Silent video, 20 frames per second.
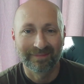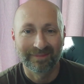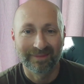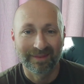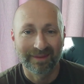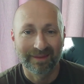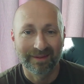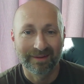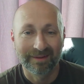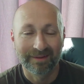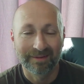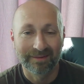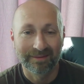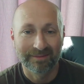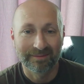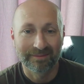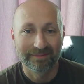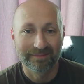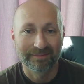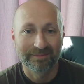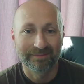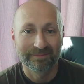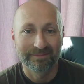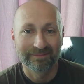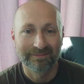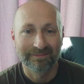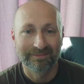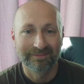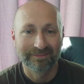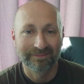
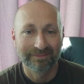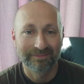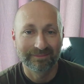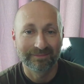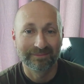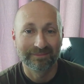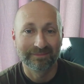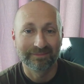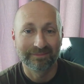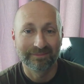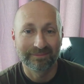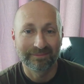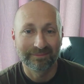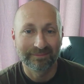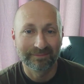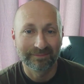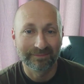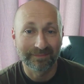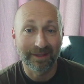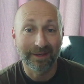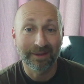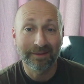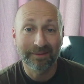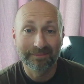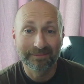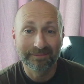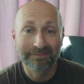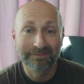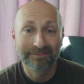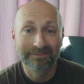
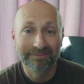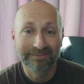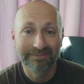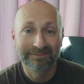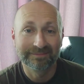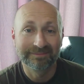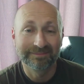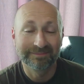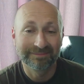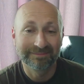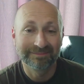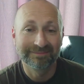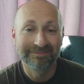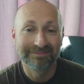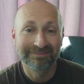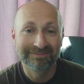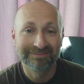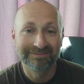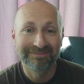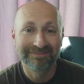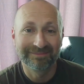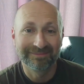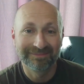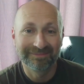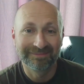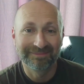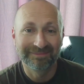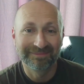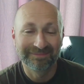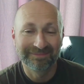
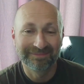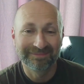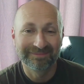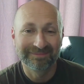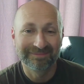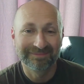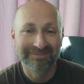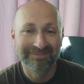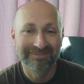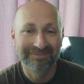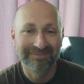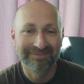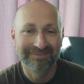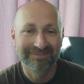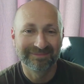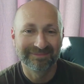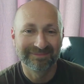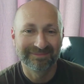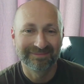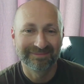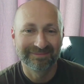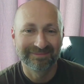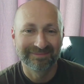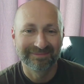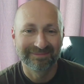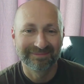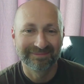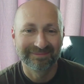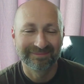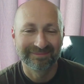
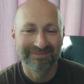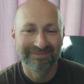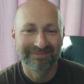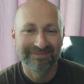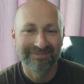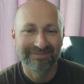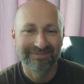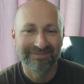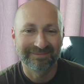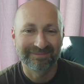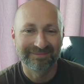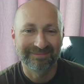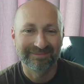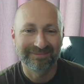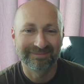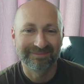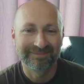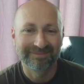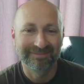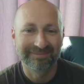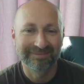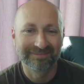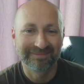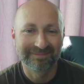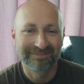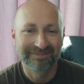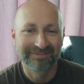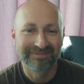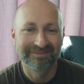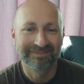
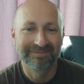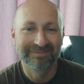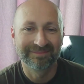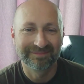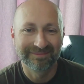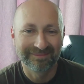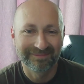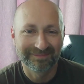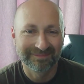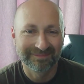This person isn't speaking.